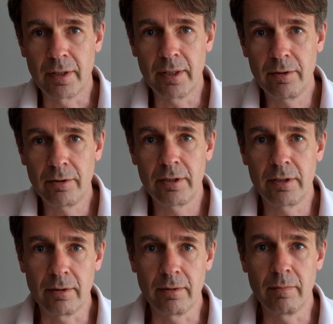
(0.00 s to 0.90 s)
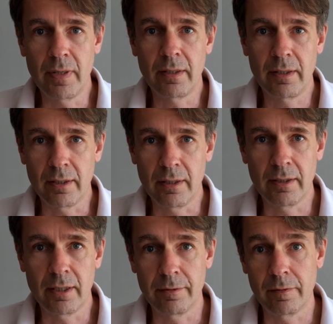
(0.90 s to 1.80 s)
Linux, Mac and
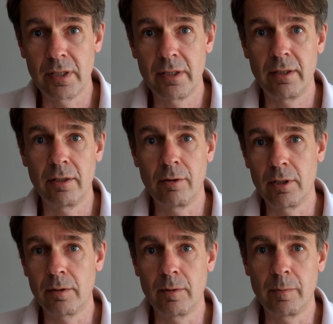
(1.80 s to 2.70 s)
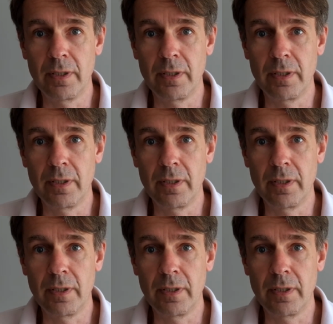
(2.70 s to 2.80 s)
as of recently also on